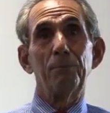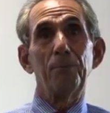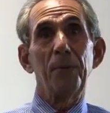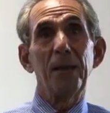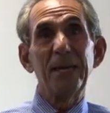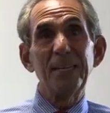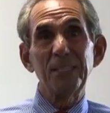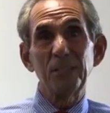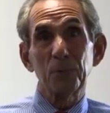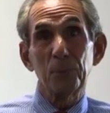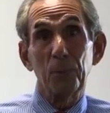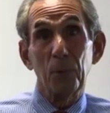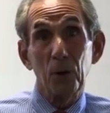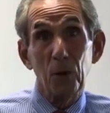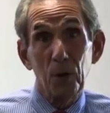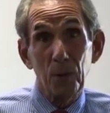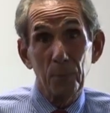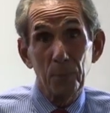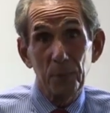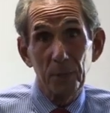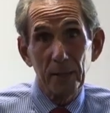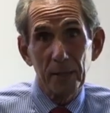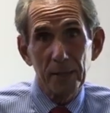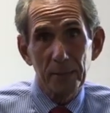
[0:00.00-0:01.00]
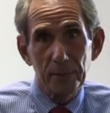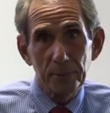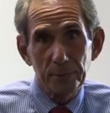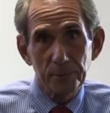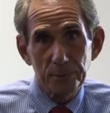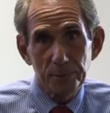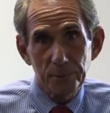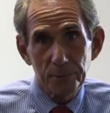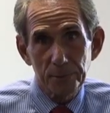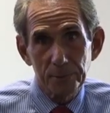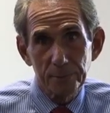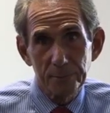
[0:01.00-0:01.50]
baseball
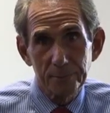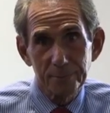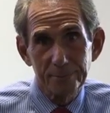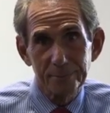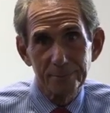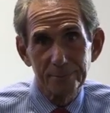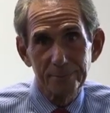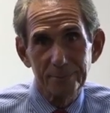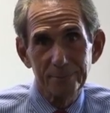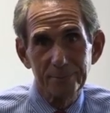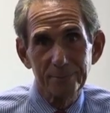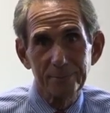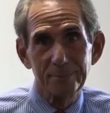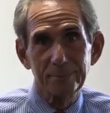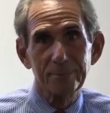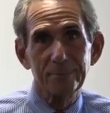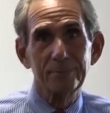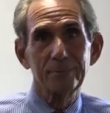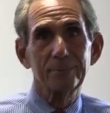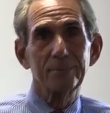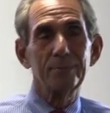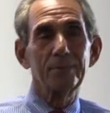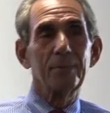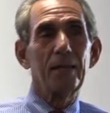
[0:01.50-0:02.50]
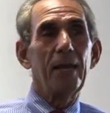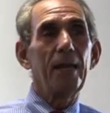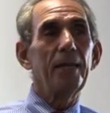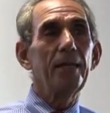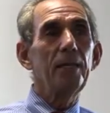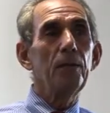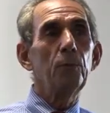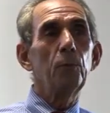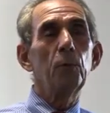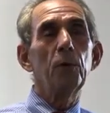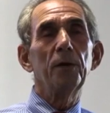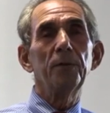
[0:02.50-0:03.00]
players,
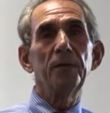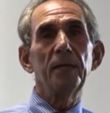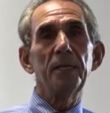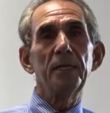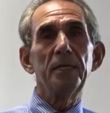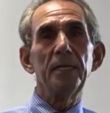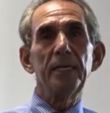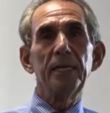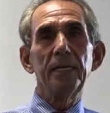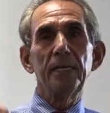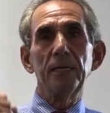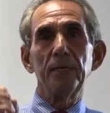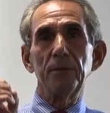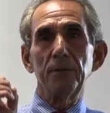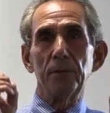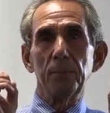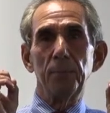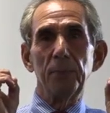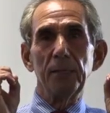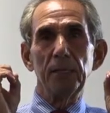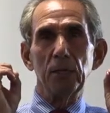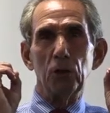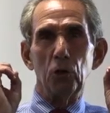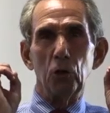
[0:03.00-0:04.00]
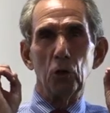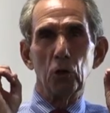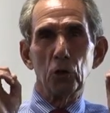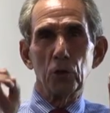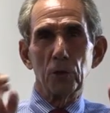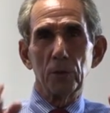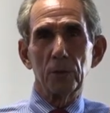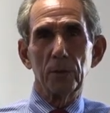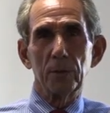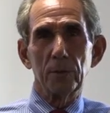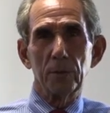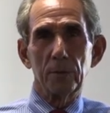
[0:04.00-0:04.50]
anyone that needed to be
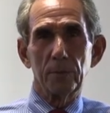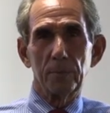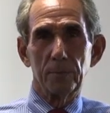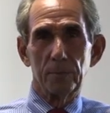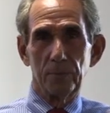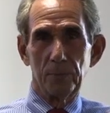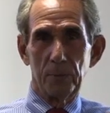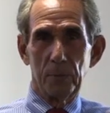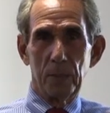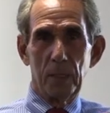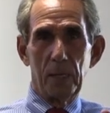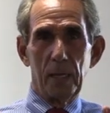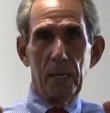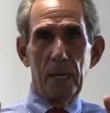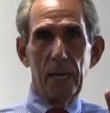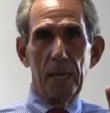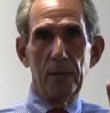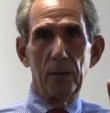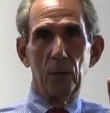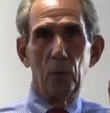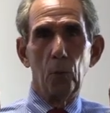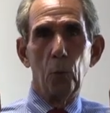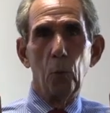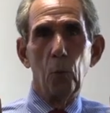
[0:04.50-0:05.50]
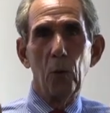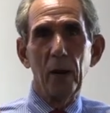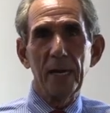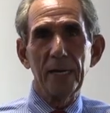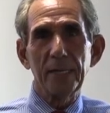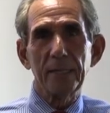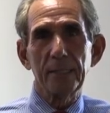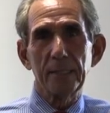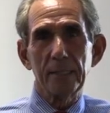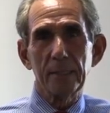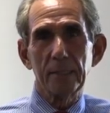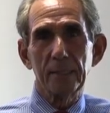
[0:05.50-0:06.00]
alert and
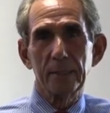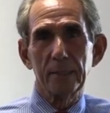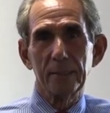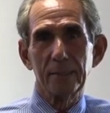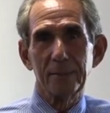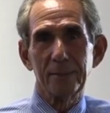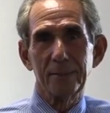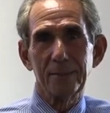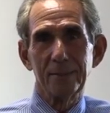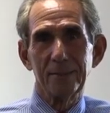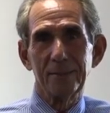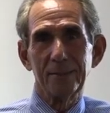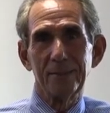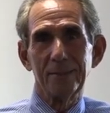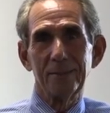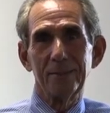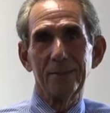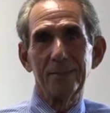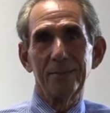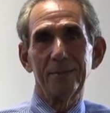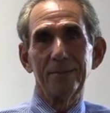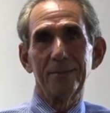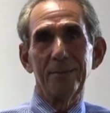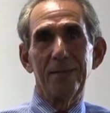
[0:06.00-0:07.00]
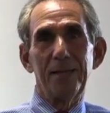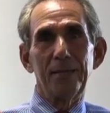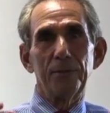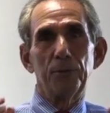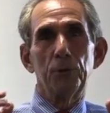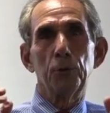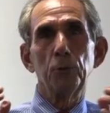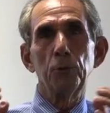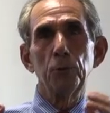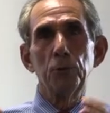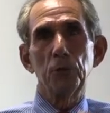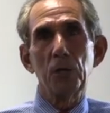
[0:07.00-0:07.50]
awake, that had
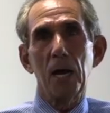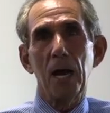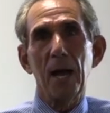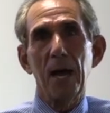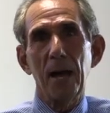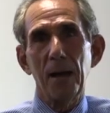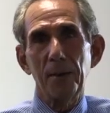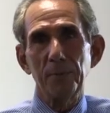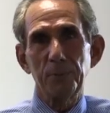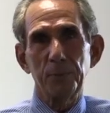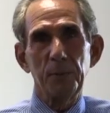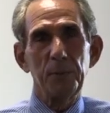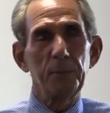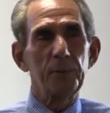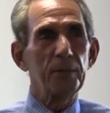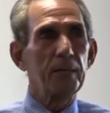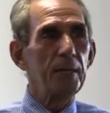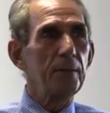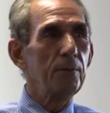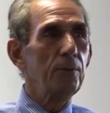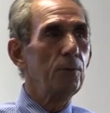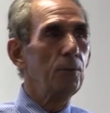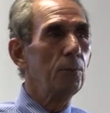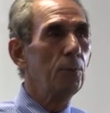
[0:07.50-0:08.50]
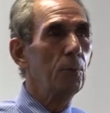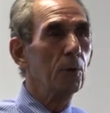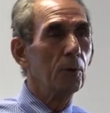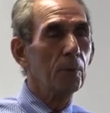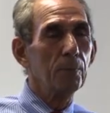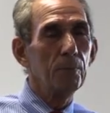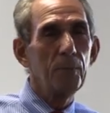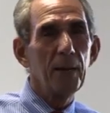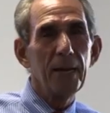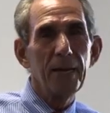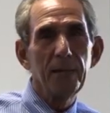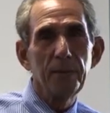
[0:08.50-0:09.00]
two jobs, people that had
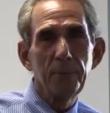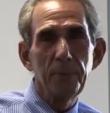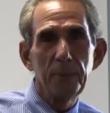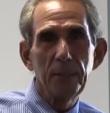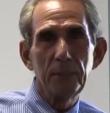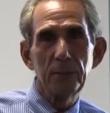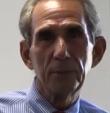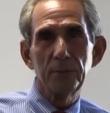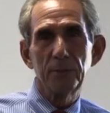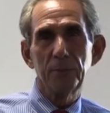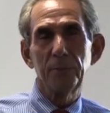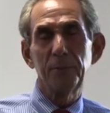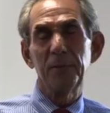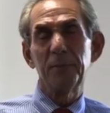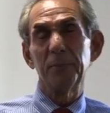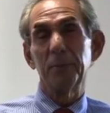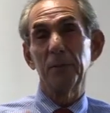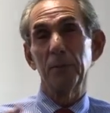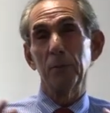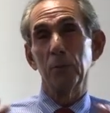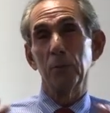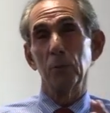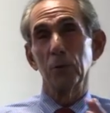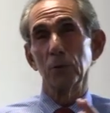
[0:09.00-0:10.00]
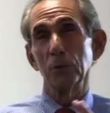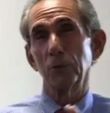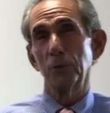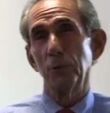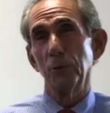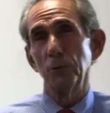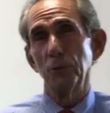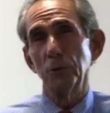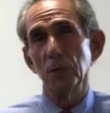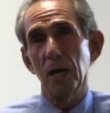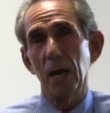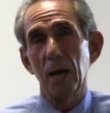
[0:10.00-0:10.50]
newborn babies, people that worked two
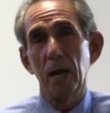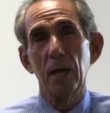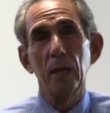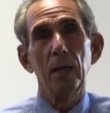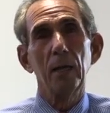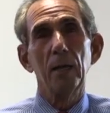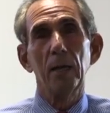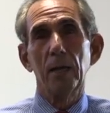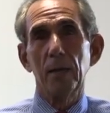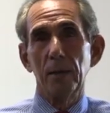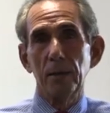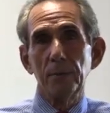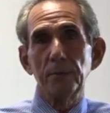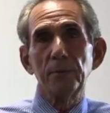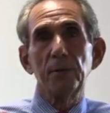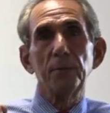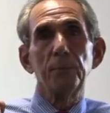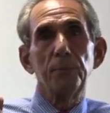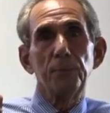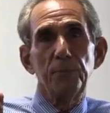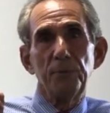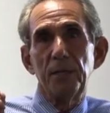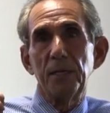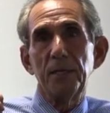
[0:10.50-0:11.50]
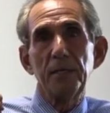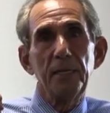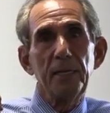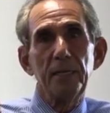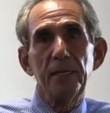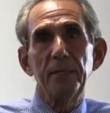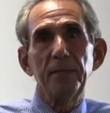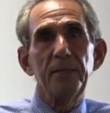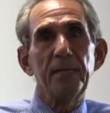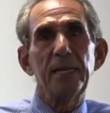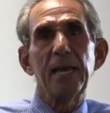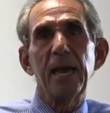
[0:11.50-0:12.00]
jobs. They
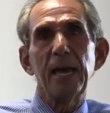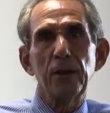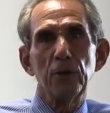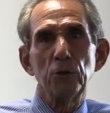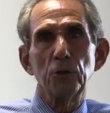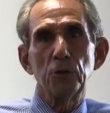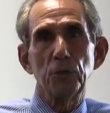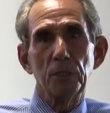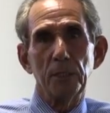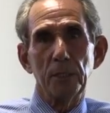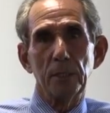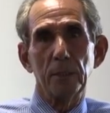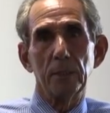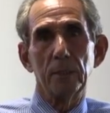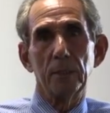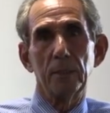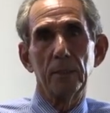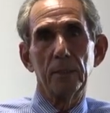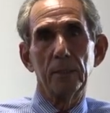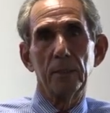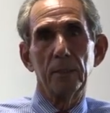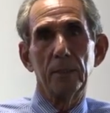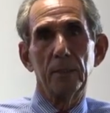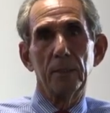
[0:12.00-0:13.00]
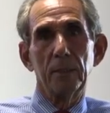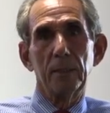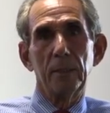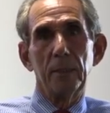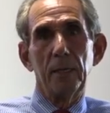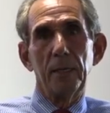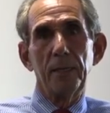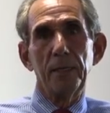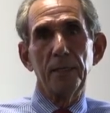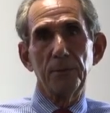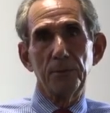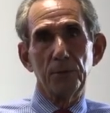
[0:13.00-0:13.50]
needed the energy,
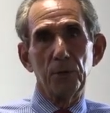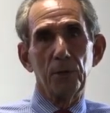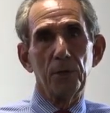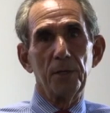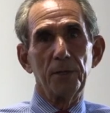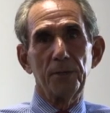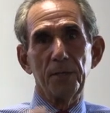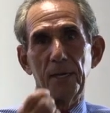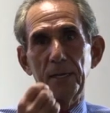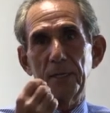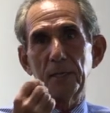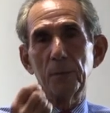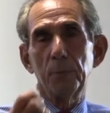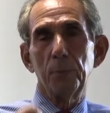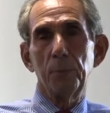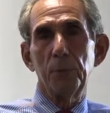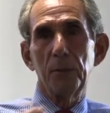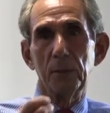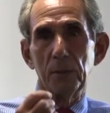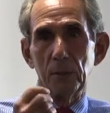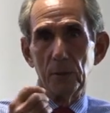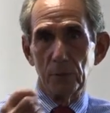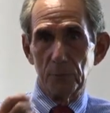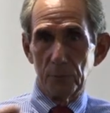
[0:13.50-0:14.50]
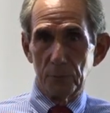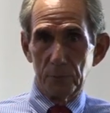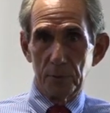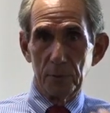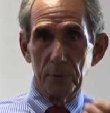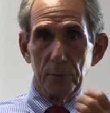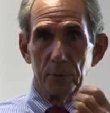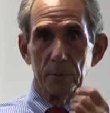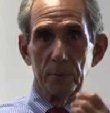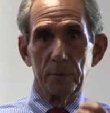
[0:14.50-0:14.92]
and they started taking pills.